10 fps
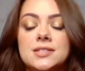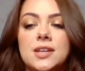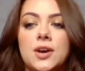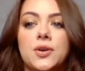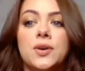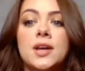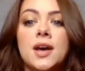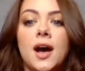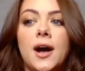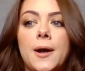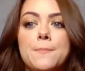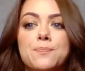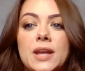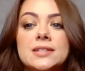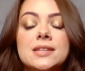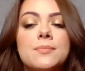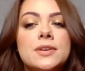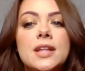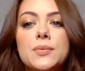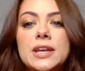So um, it's
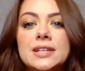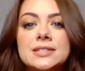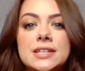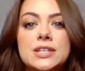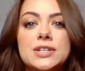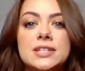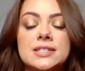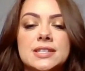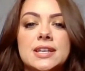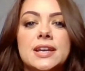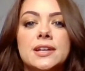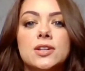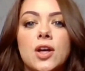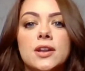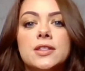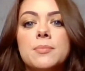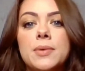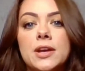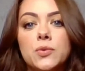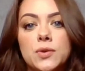something that we continue to see in a lot of the
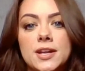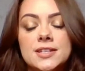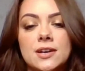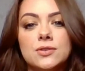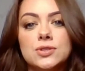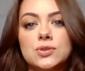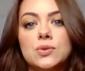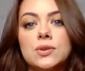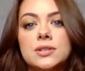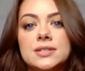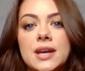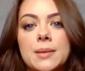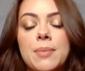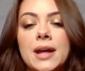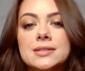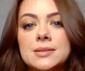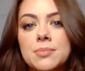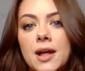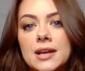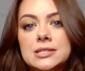big retail stores like Pet
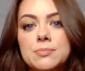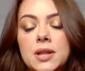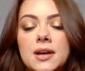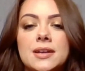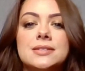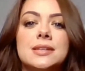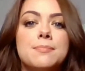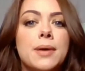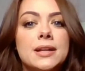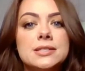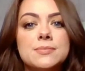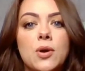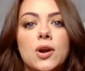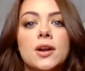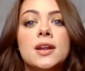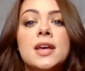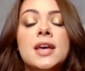Supplies Plus and PetSmart